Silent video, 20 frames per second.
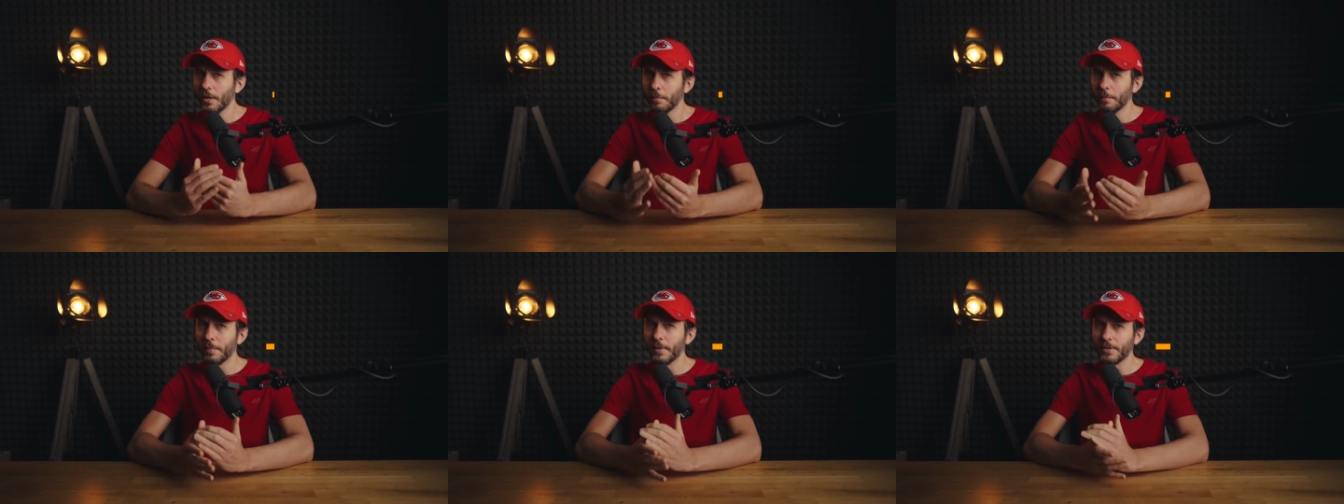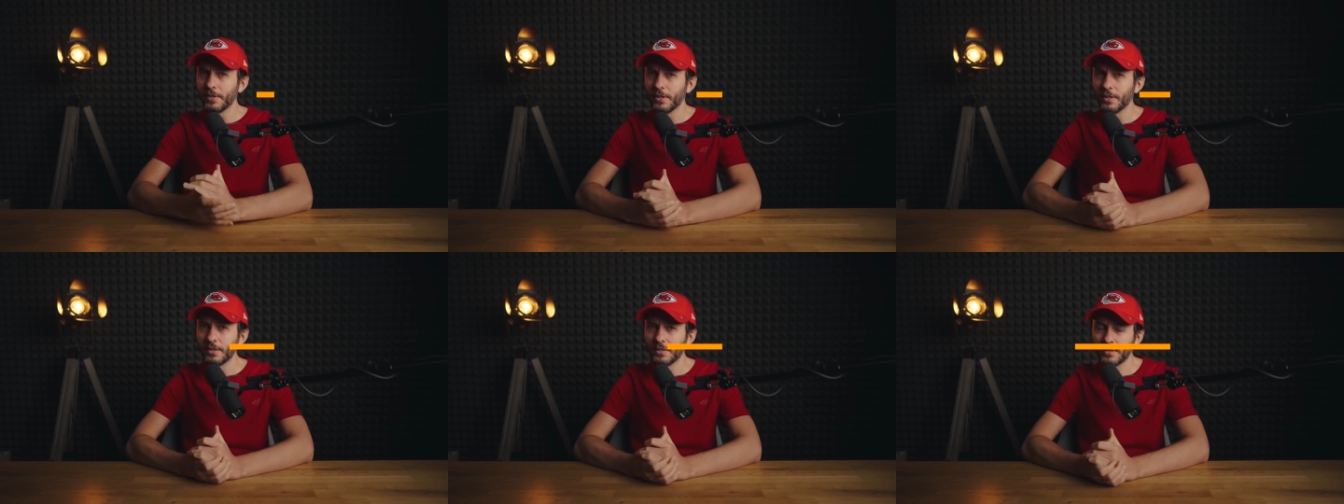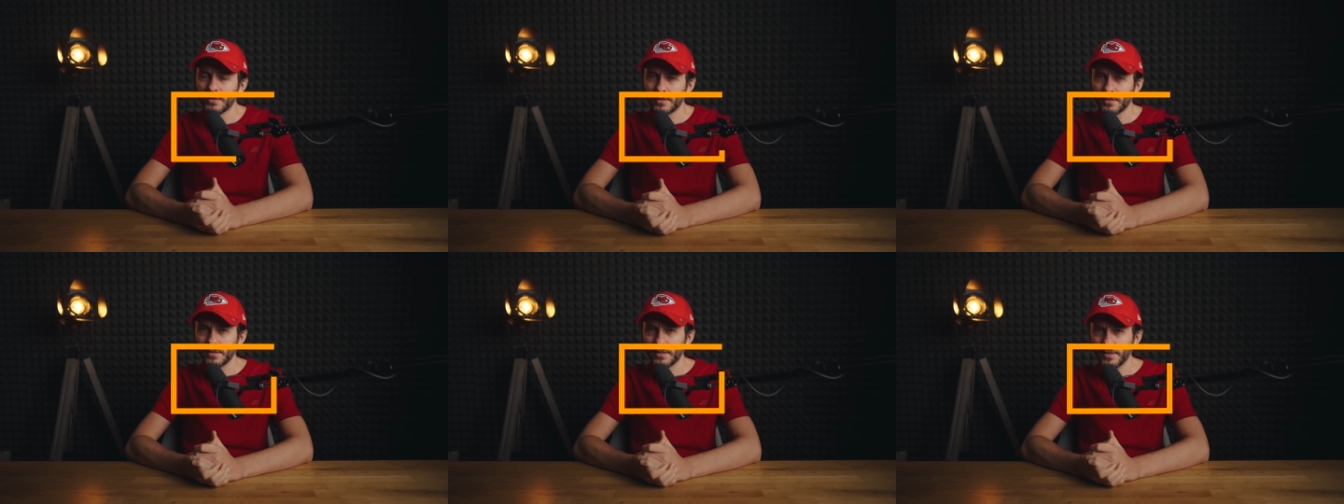
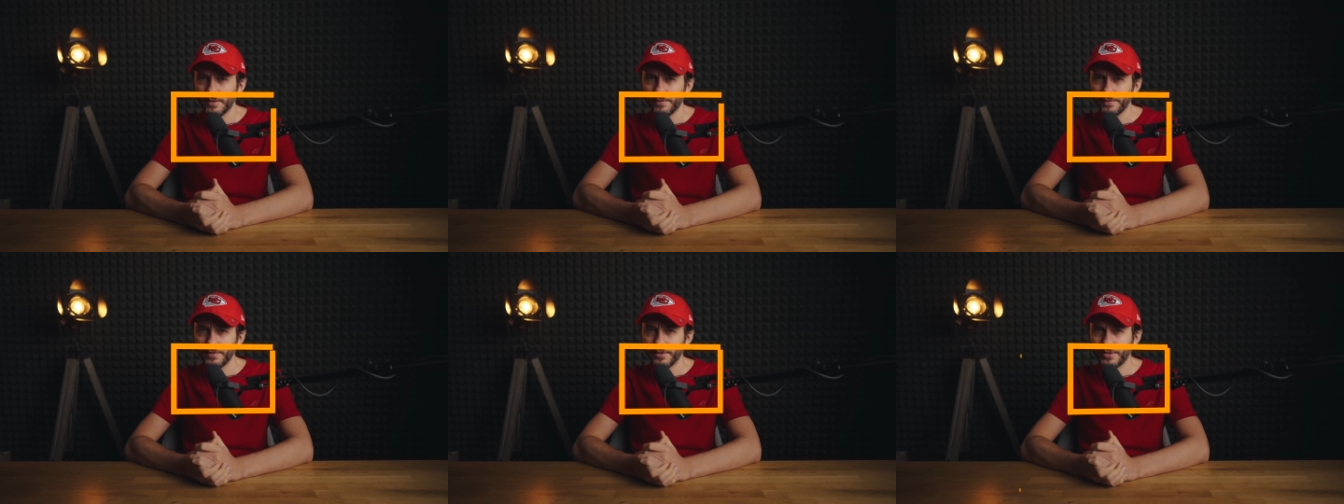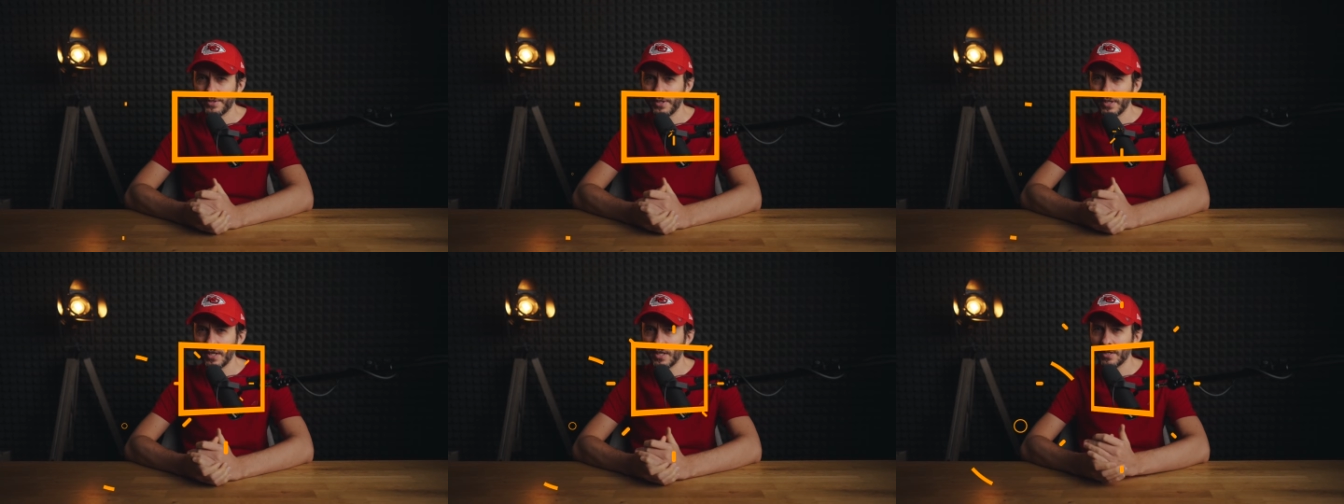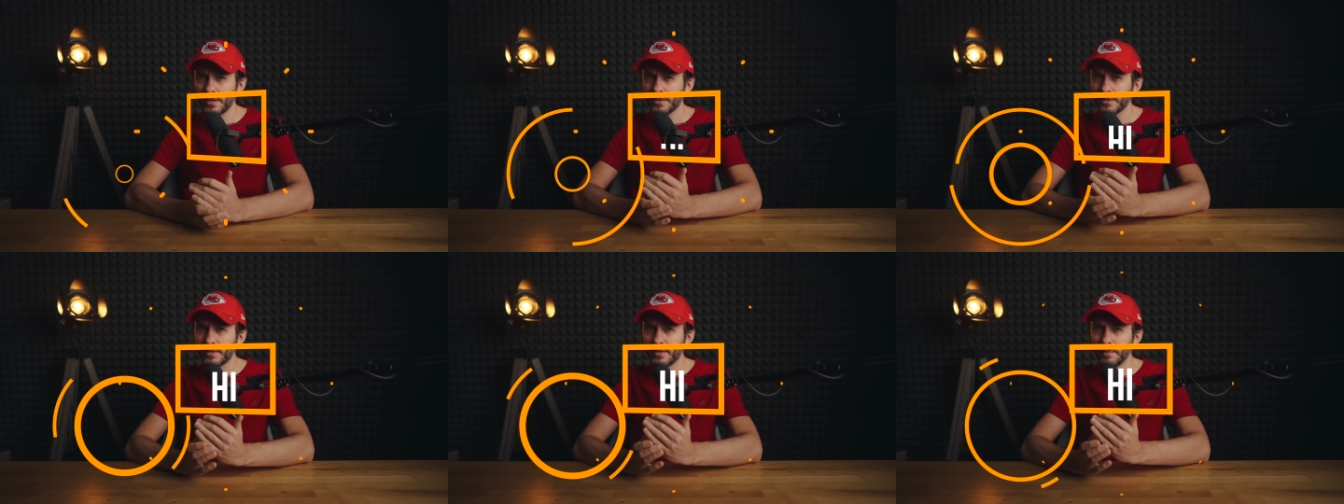Buttons, they
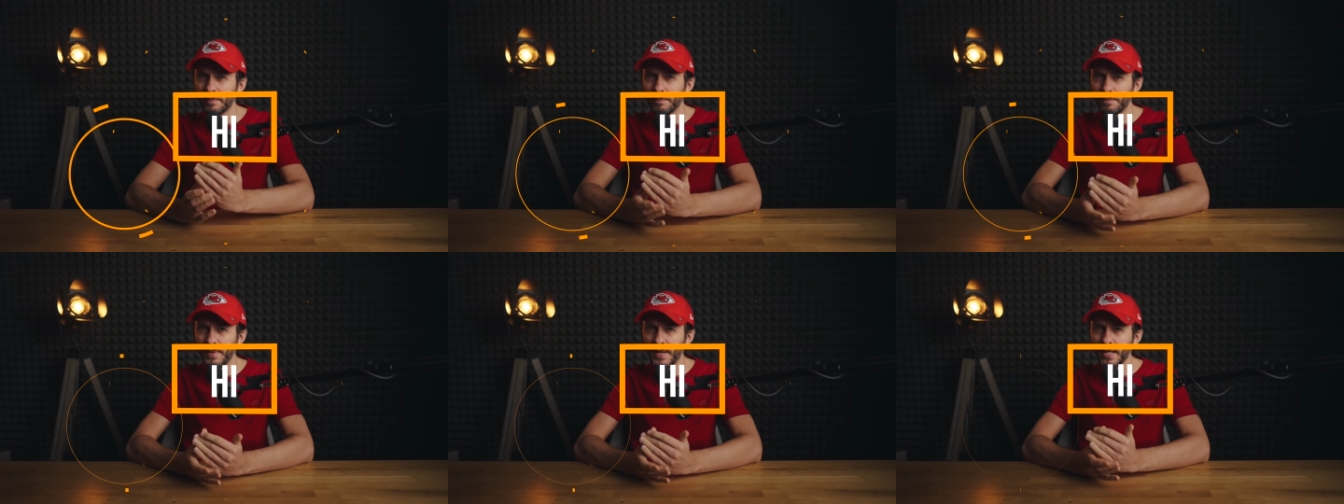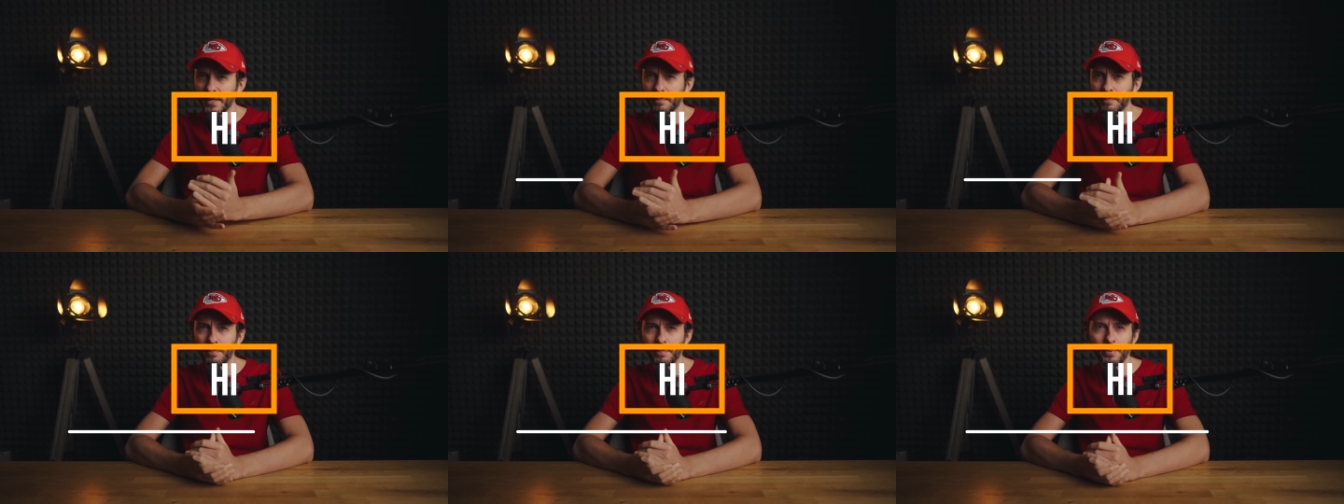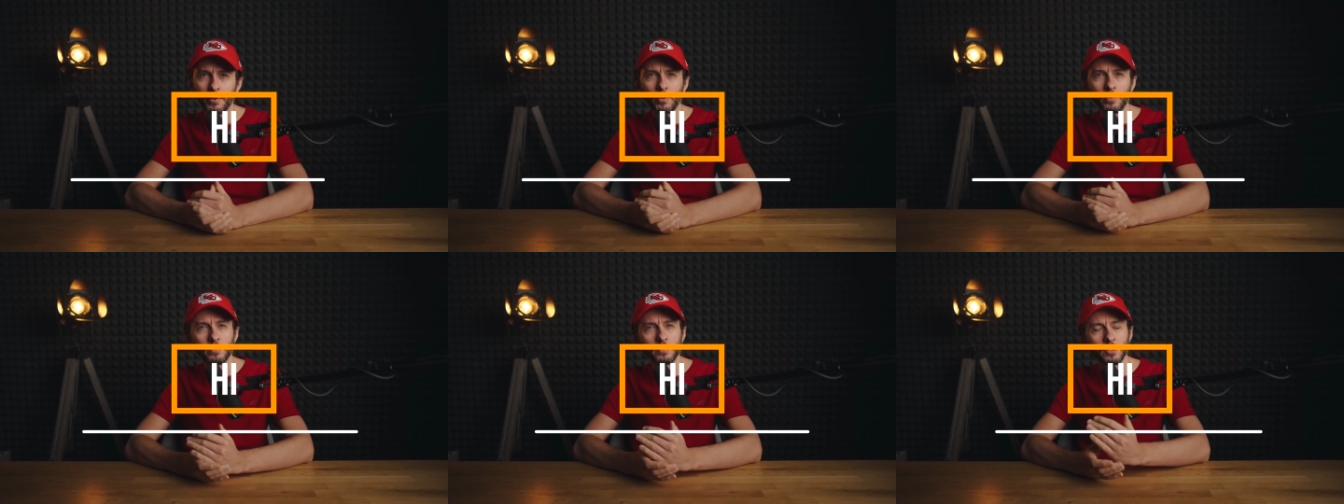are the
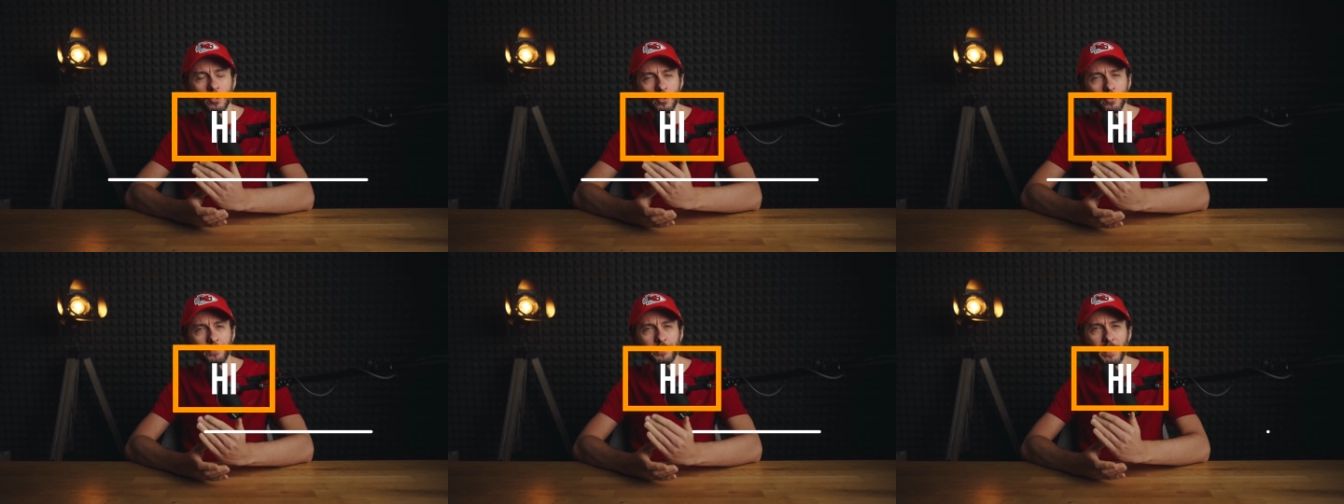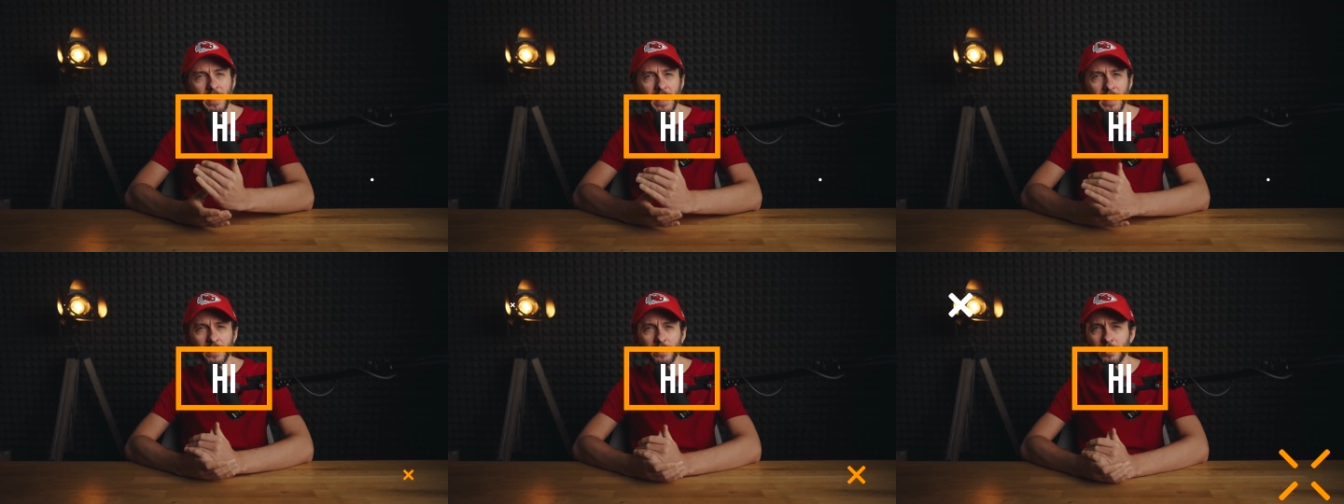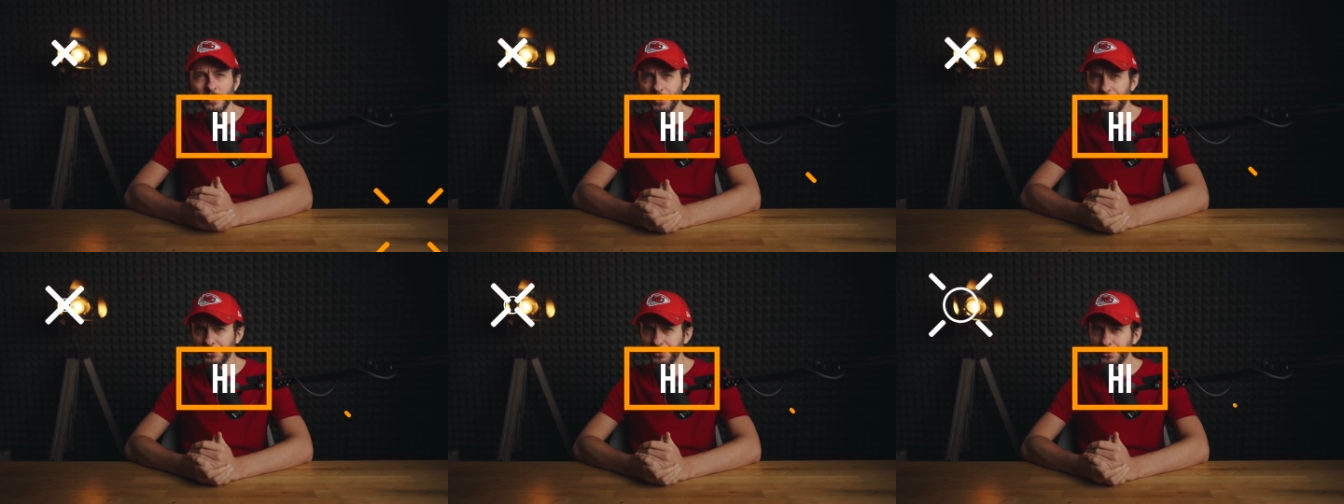backbone of
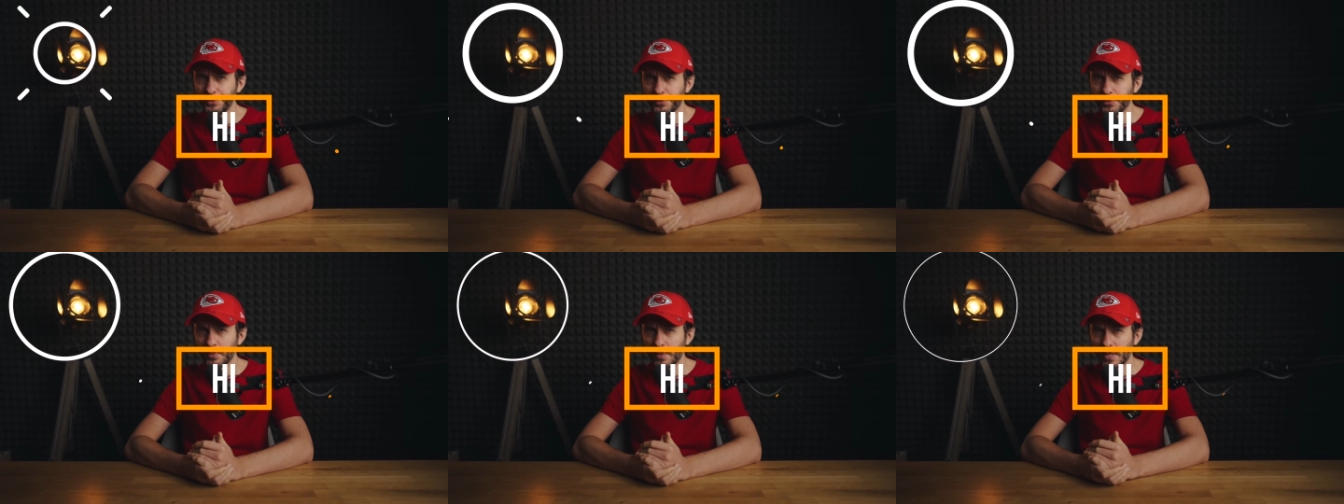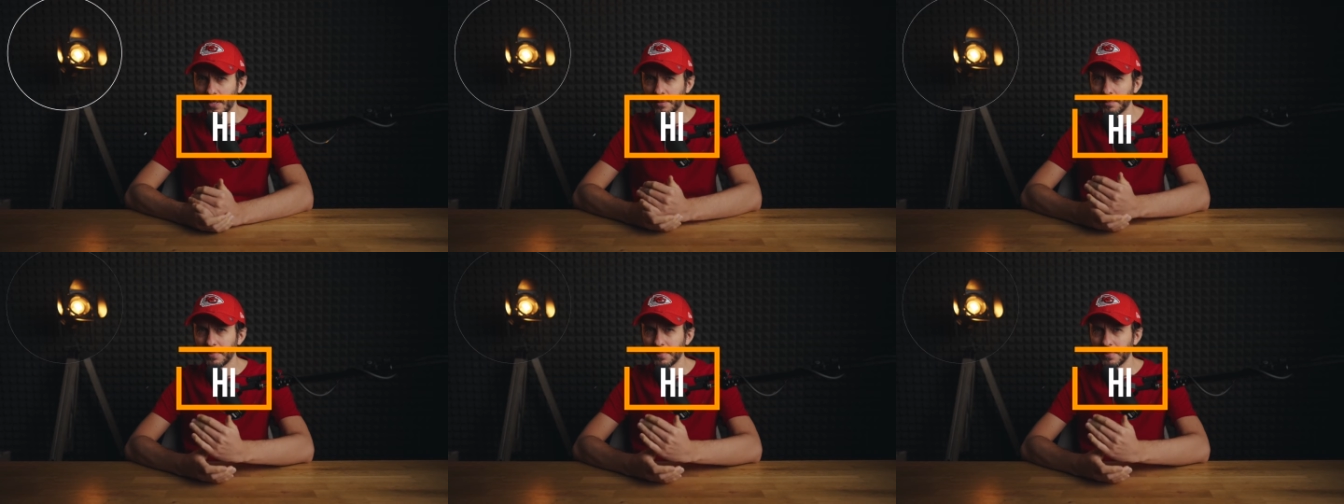any UI,